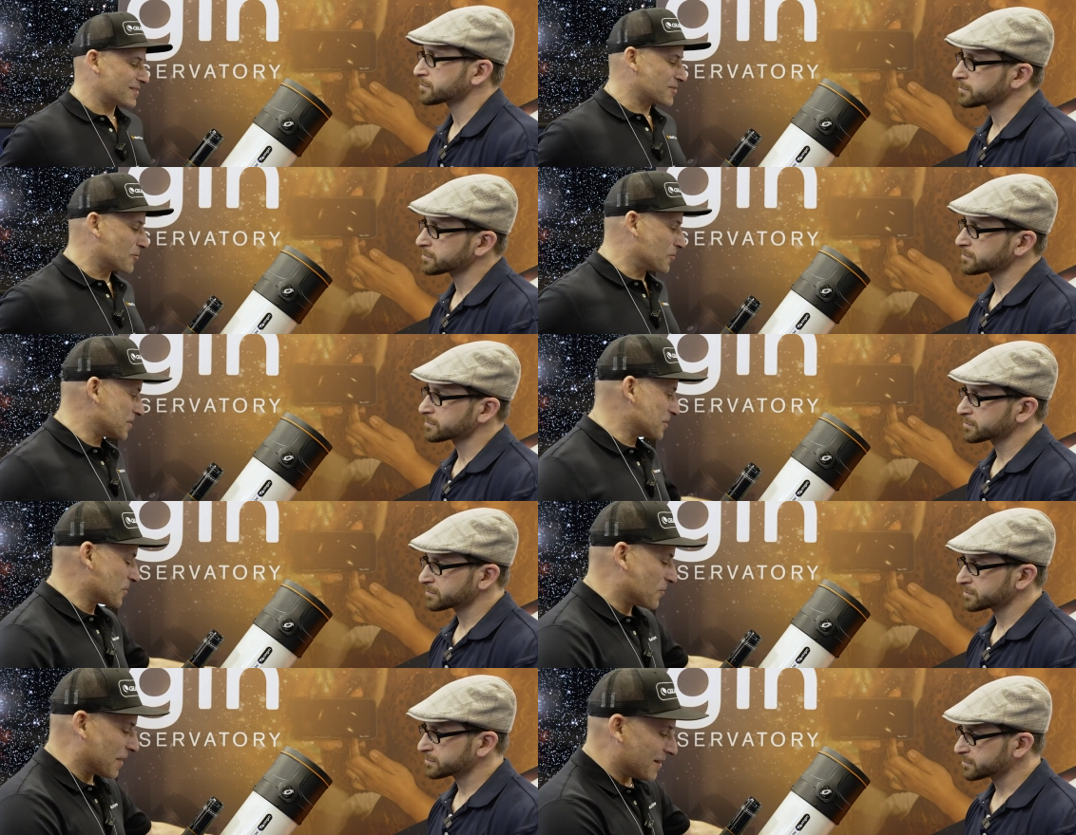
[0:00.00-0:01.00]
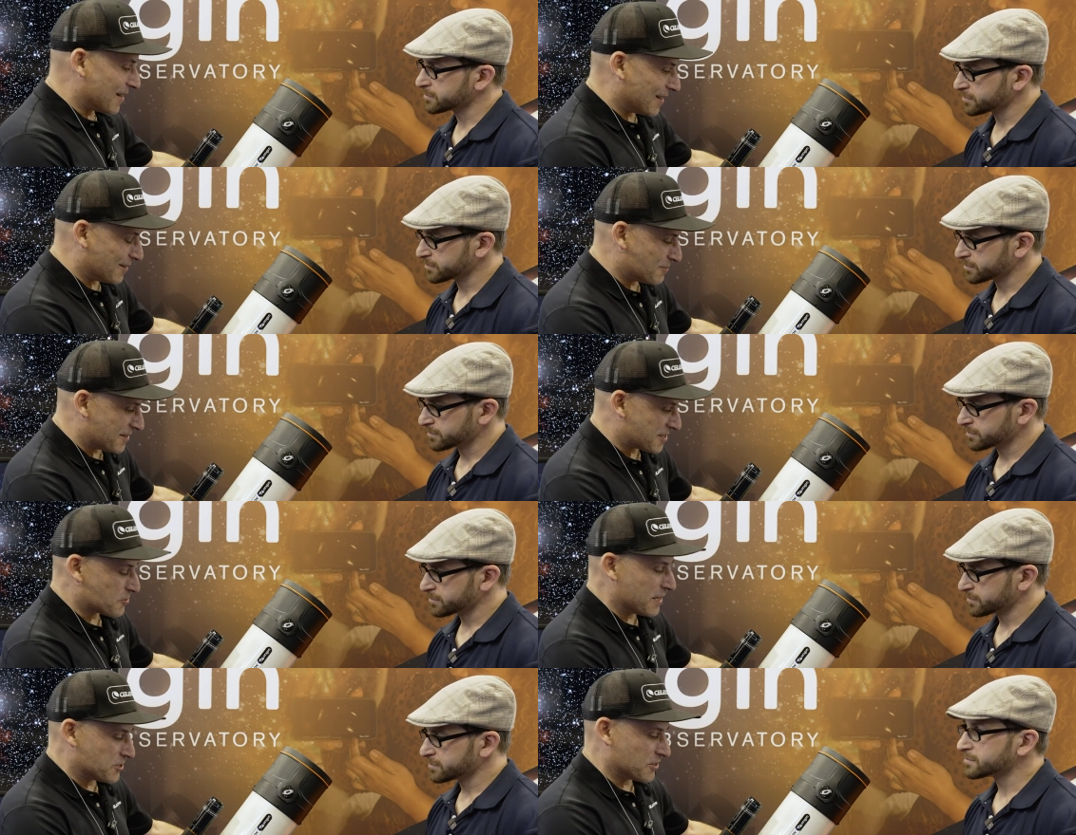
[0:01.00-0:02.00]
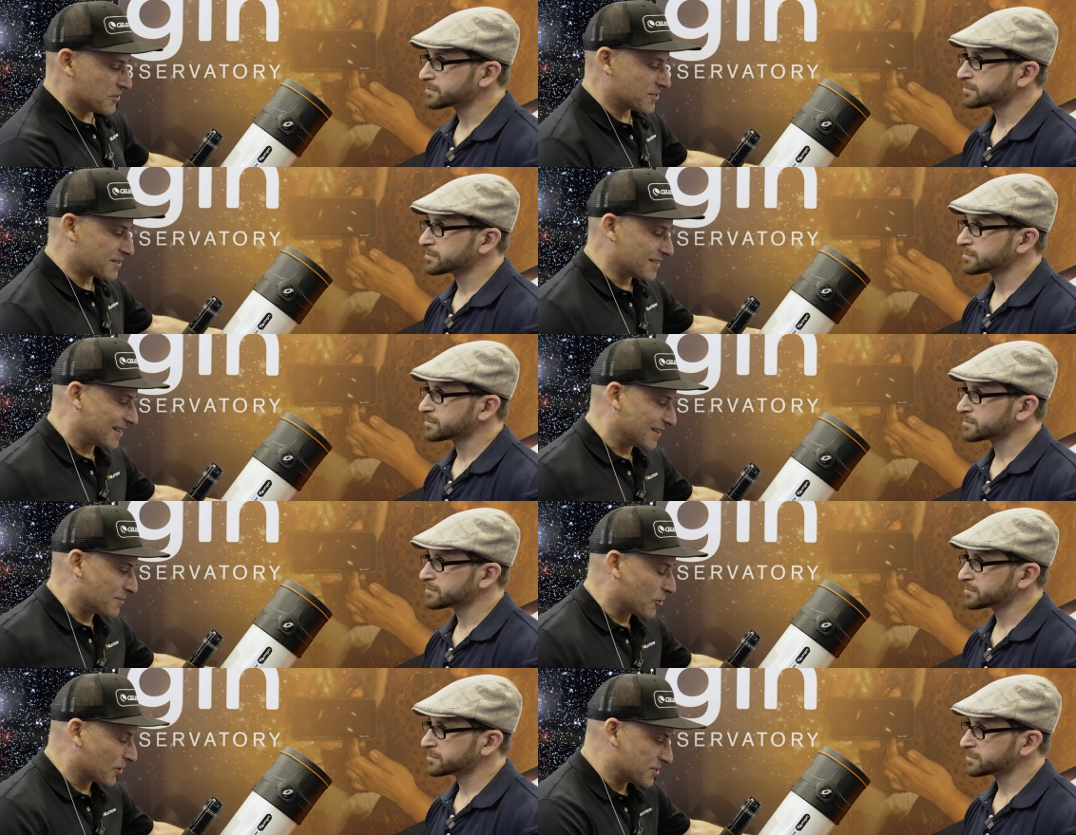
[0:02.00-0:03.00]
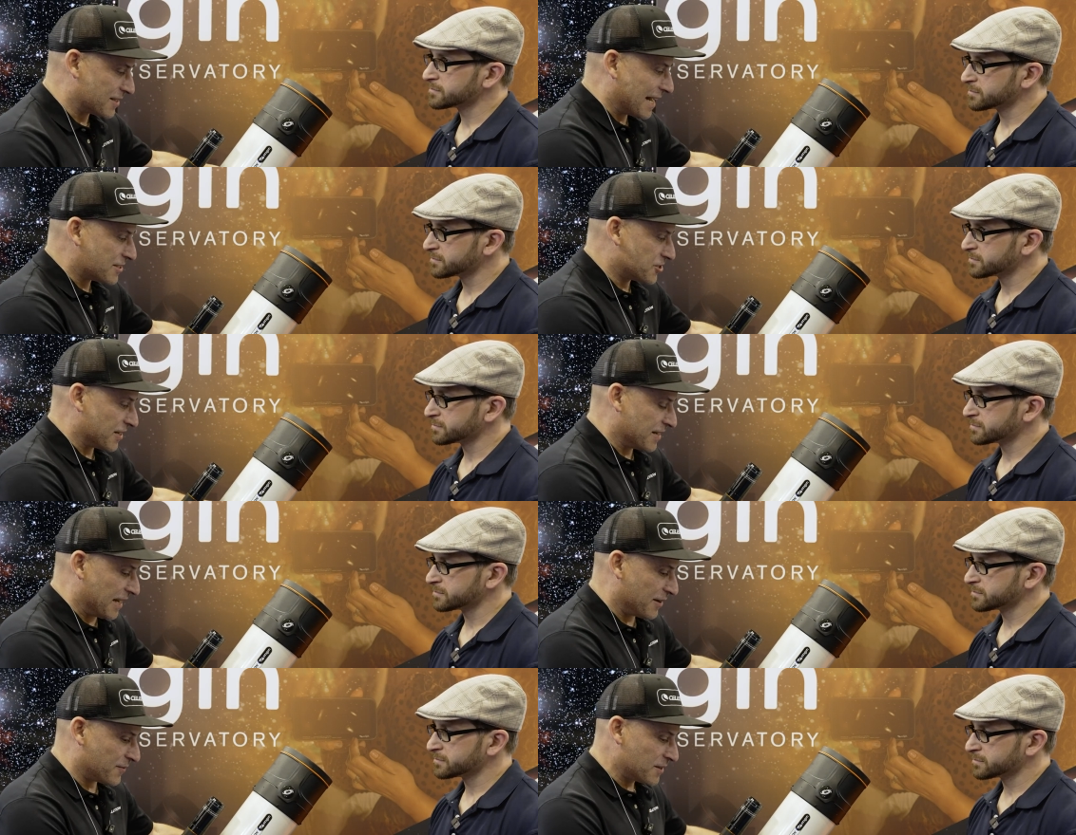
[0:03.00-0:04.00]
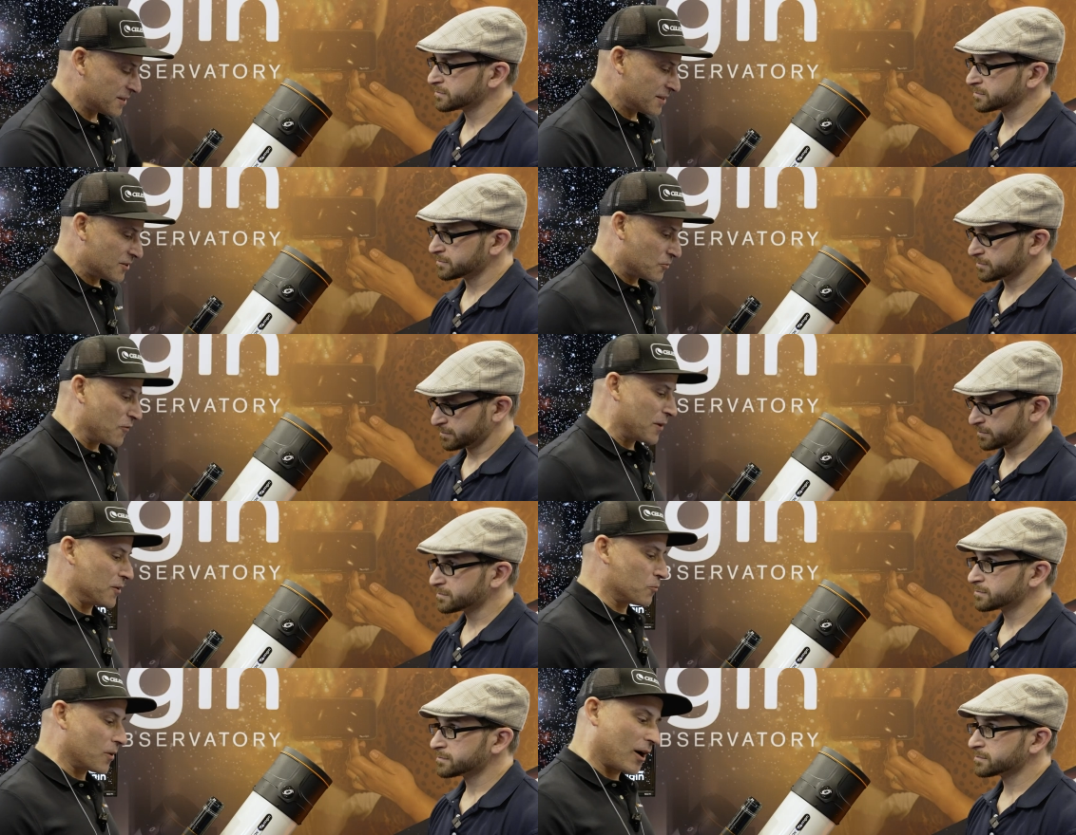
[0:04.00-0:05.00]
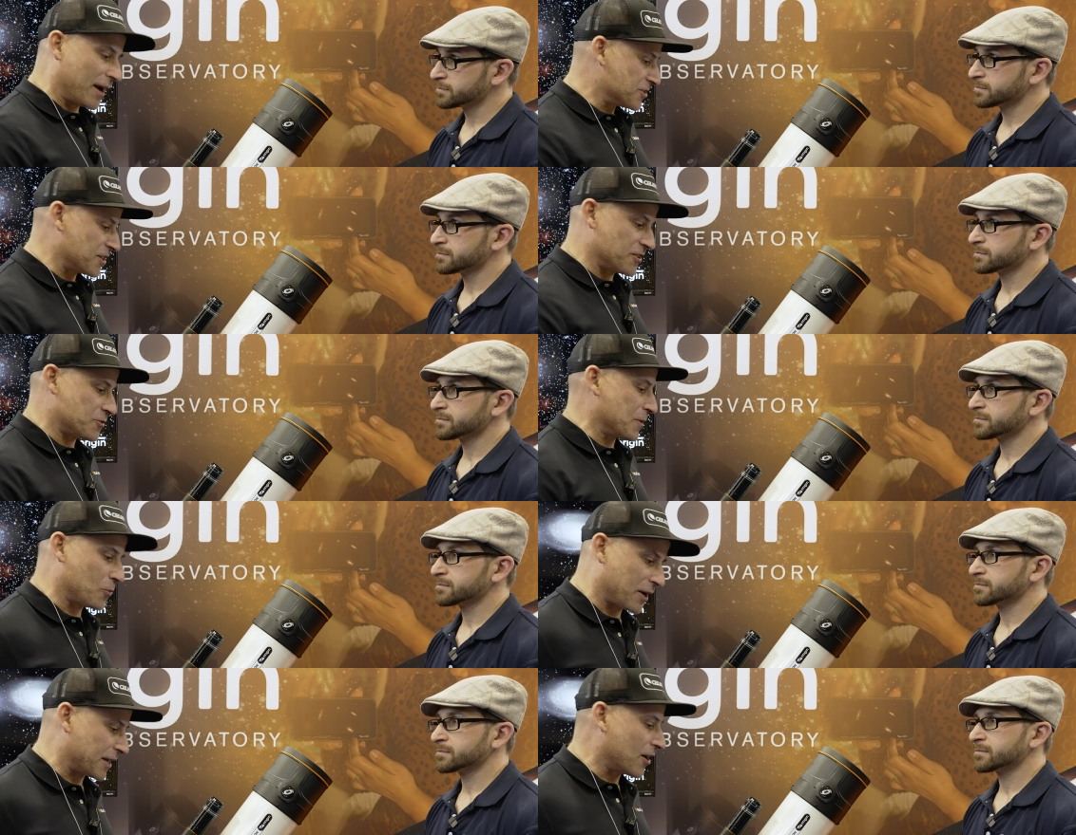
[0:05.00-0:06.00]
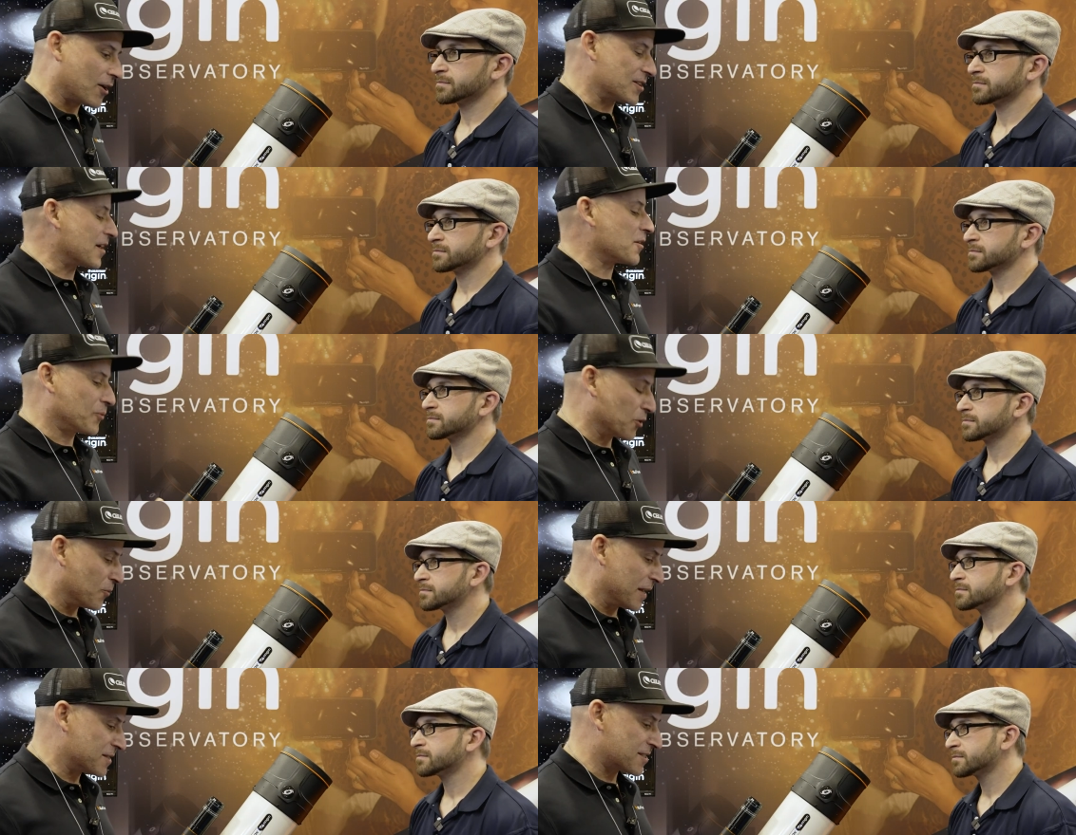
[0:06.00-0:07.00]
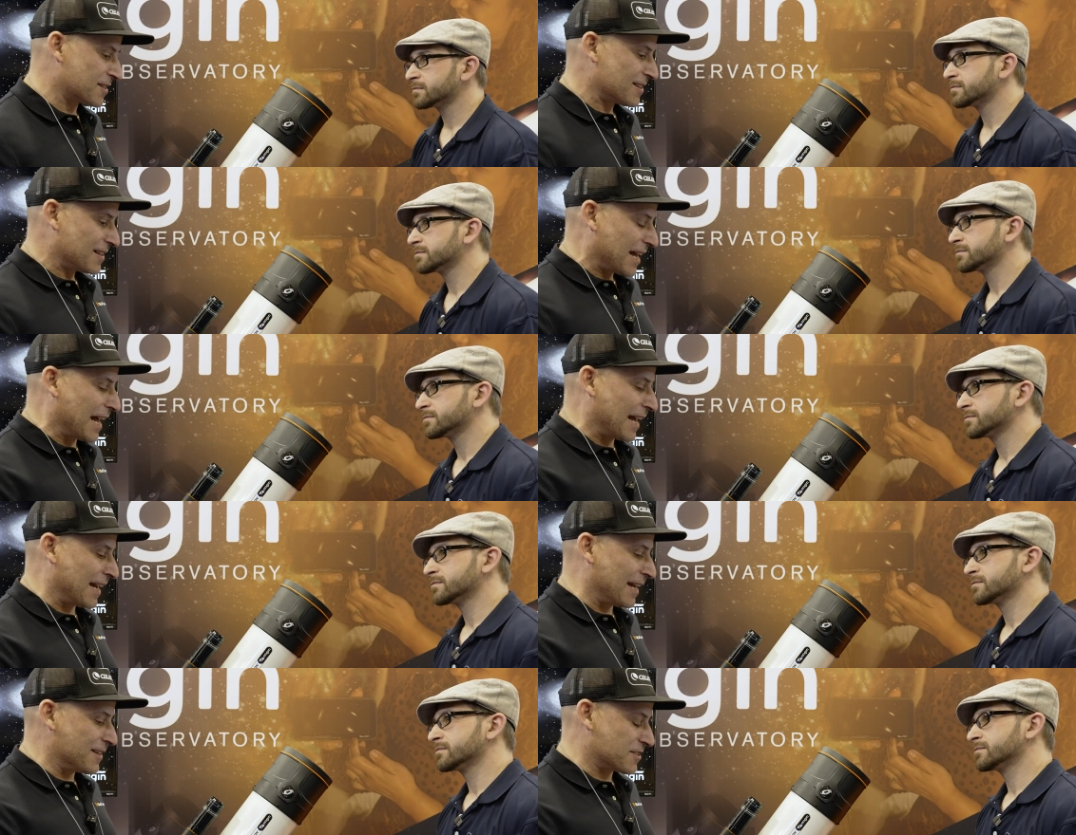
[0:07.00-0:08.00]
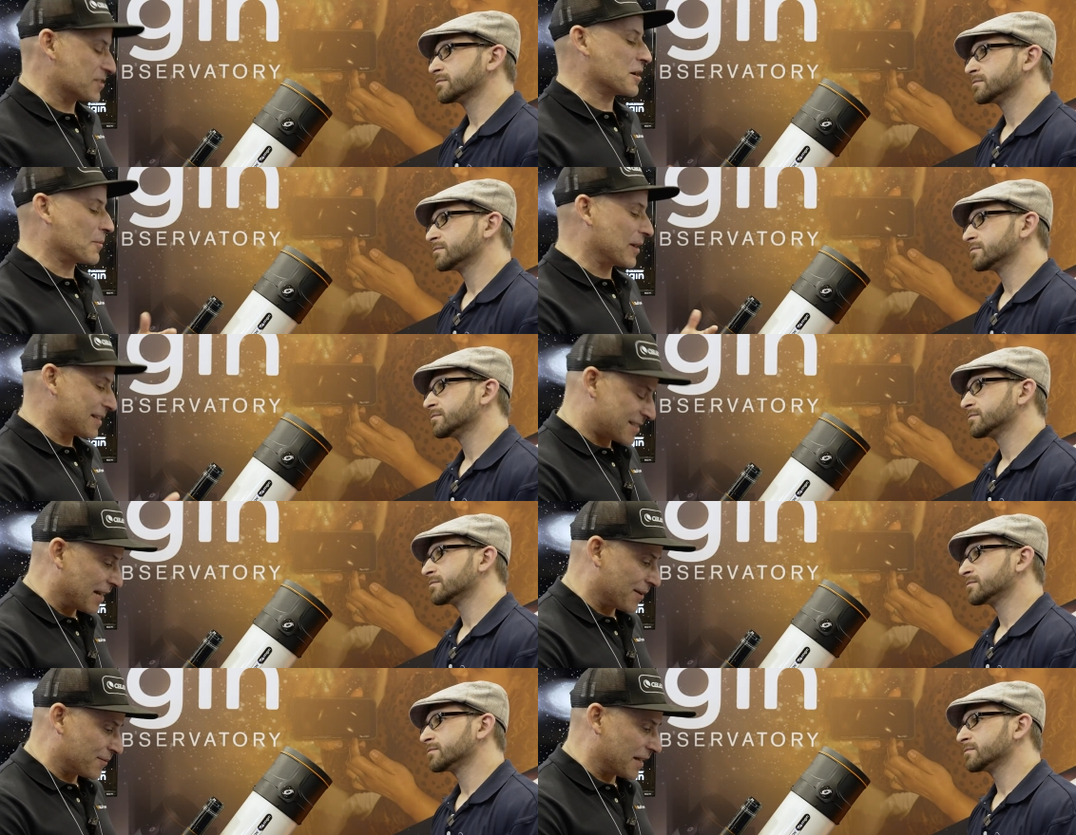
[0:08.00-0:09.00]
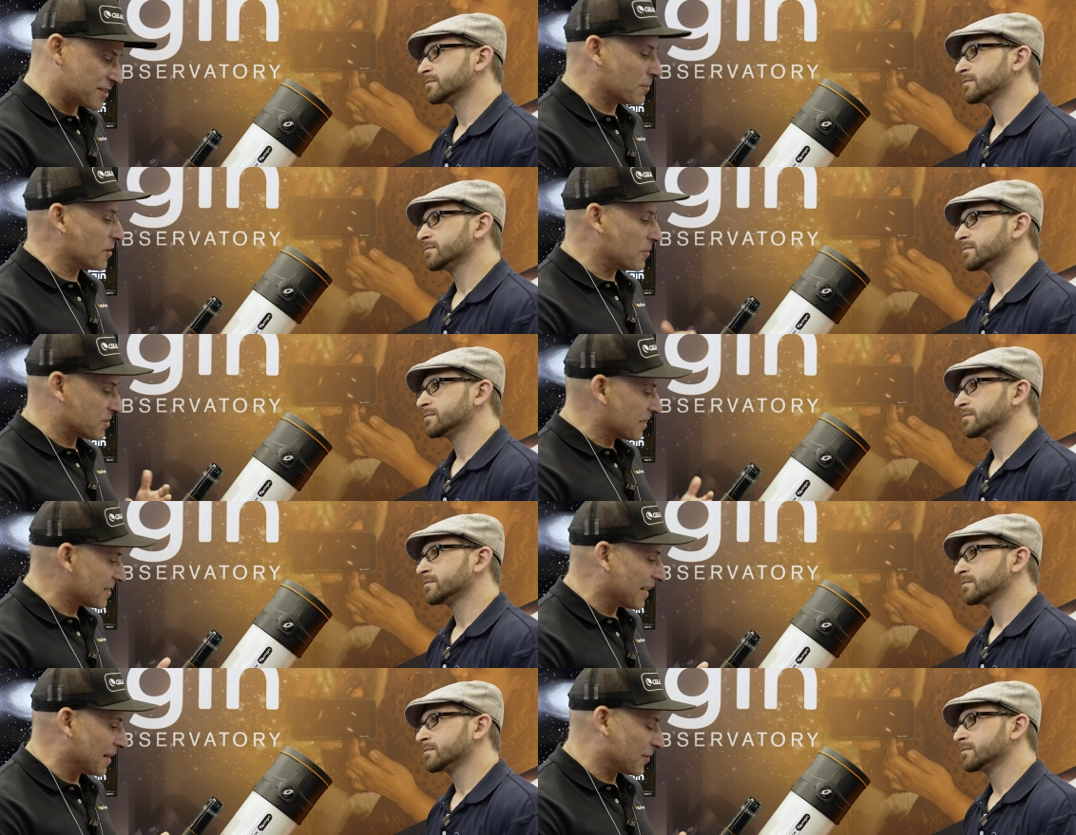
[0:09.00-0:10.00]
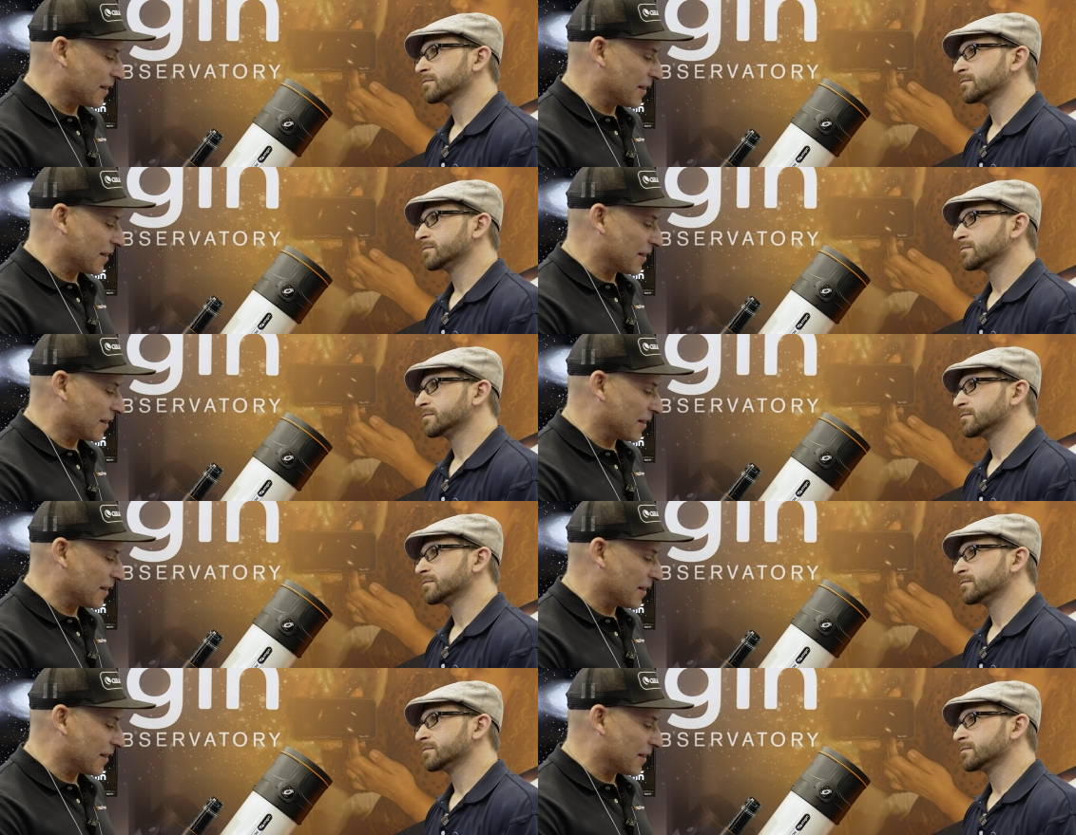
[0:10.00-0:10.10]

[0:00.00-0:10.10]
Speaker 1: so since we've been uh, since we introduced uh, Origin last year at NEAF, we've been our engineers have been working hard on improvements. And to summarize, kind of like some of the most exciting